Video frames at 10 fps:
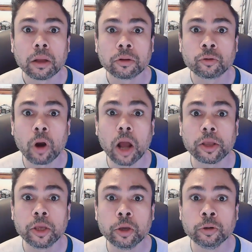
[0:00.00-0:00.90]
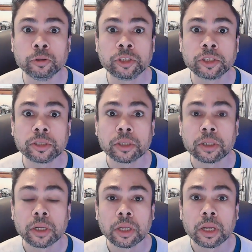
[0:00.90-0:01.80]
drug use
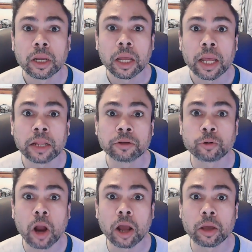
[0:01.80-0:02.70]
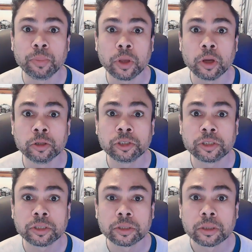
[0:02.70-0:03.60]
and drug
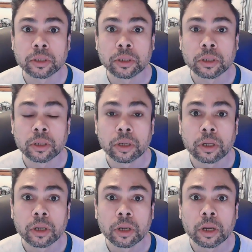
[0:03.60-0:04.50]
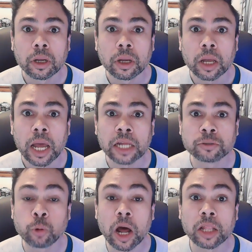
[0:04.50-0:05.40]
abuse,
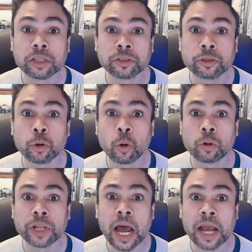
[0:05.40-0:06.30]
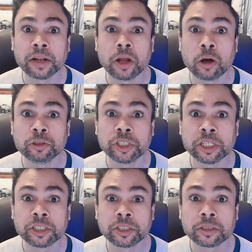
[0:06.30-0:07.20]
as well as dual
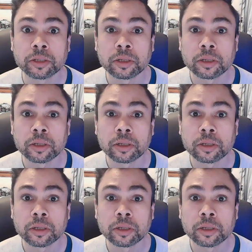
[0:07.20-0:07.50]
diagnosis.